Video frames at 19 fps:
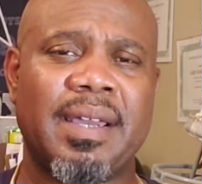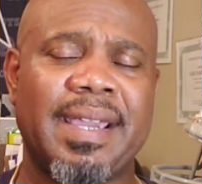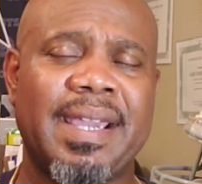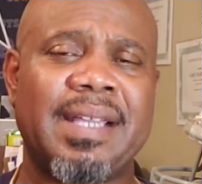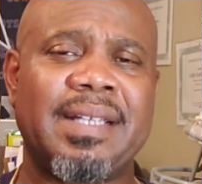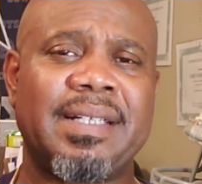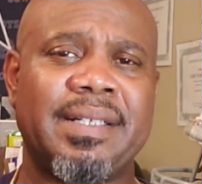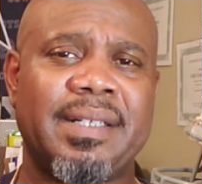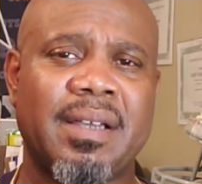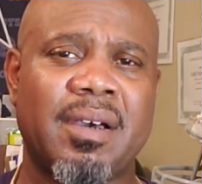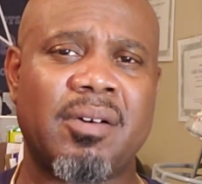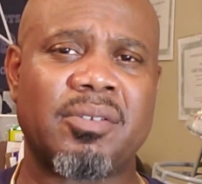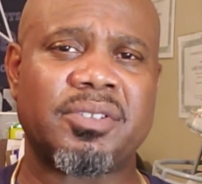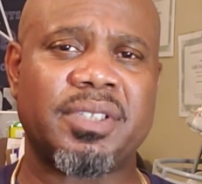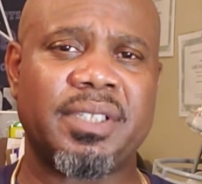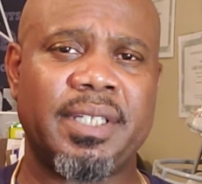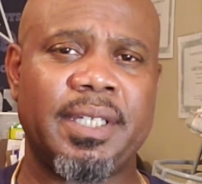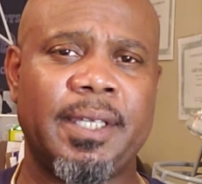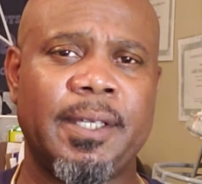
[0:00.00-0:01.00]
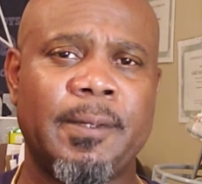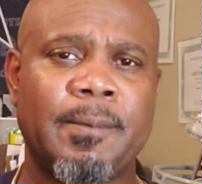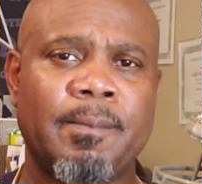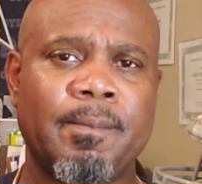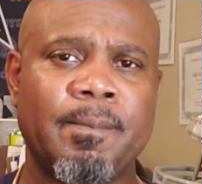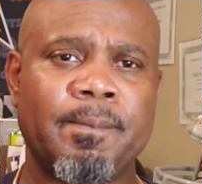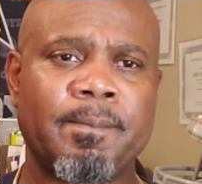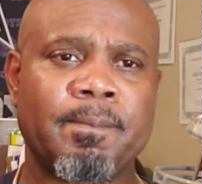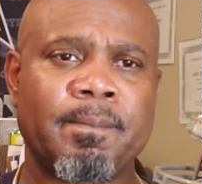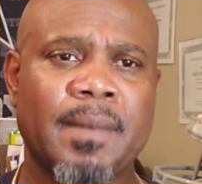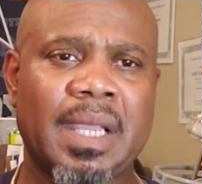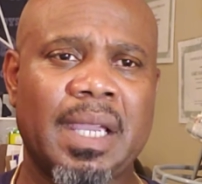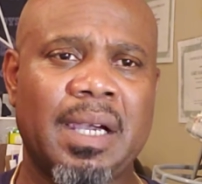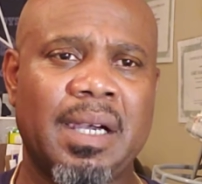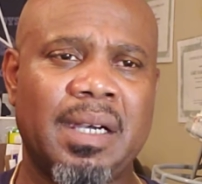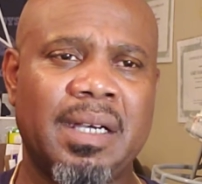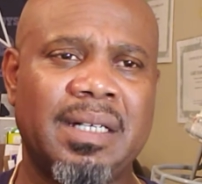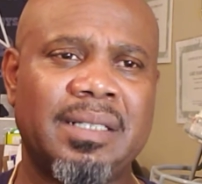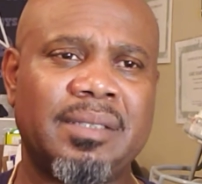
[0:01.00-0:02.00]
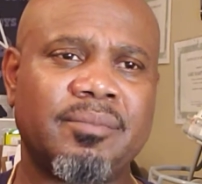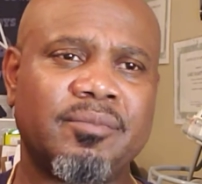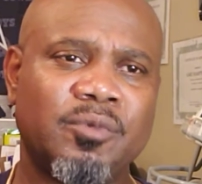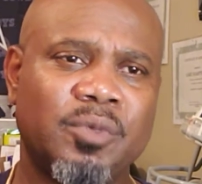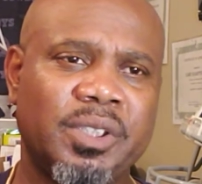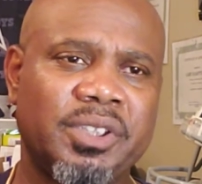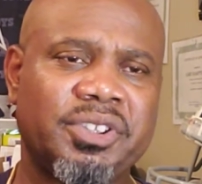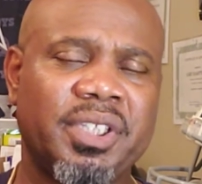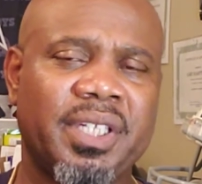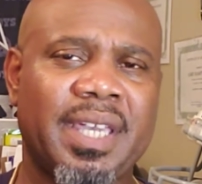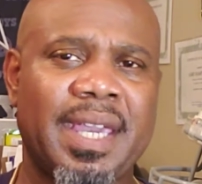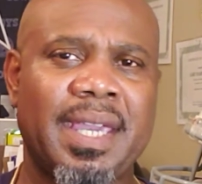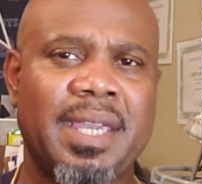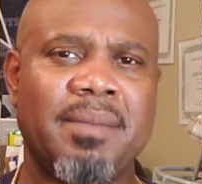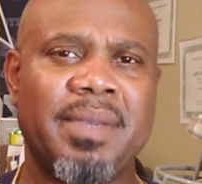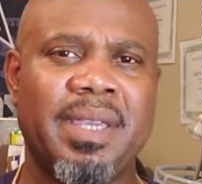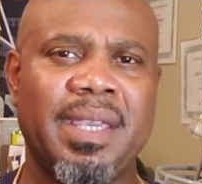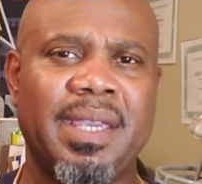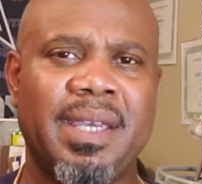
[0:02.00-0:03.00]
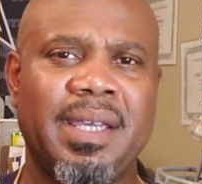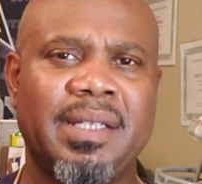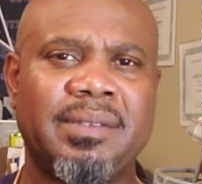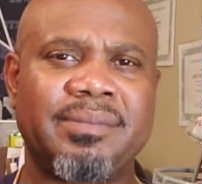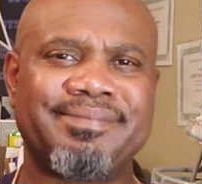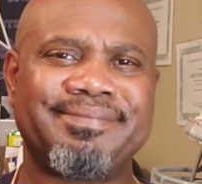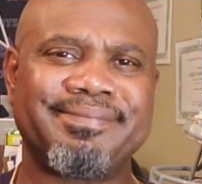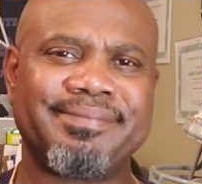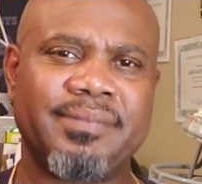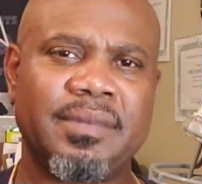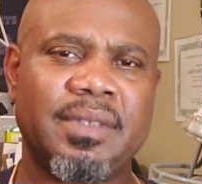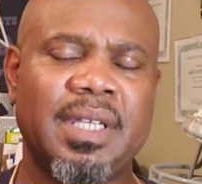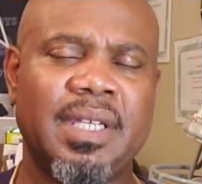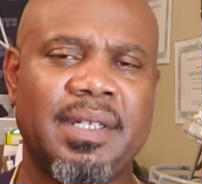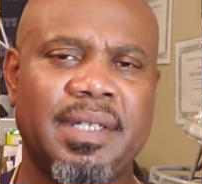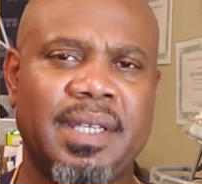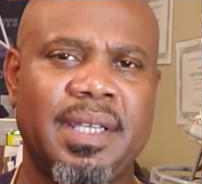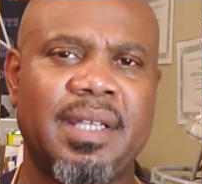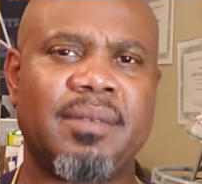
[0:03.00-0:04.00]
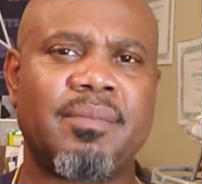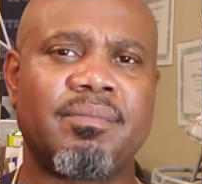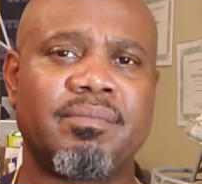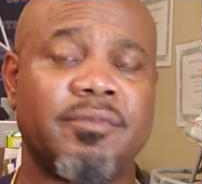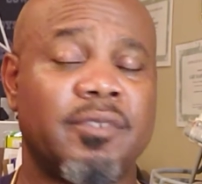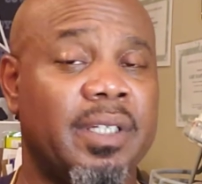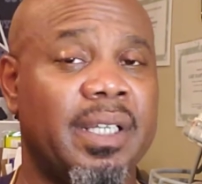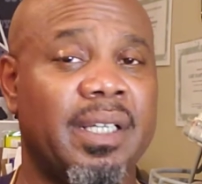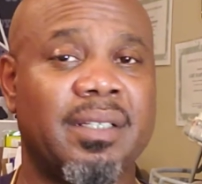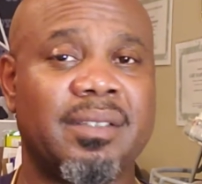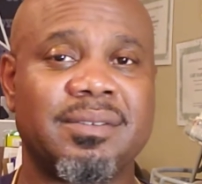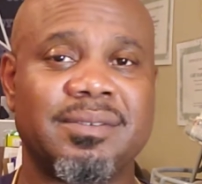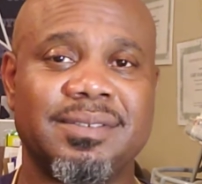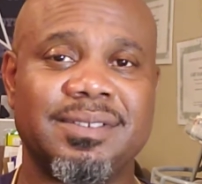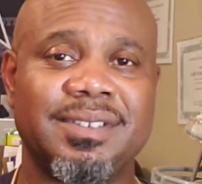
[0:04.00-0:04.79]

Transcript: Andy Dalton in, which he came in. He did well.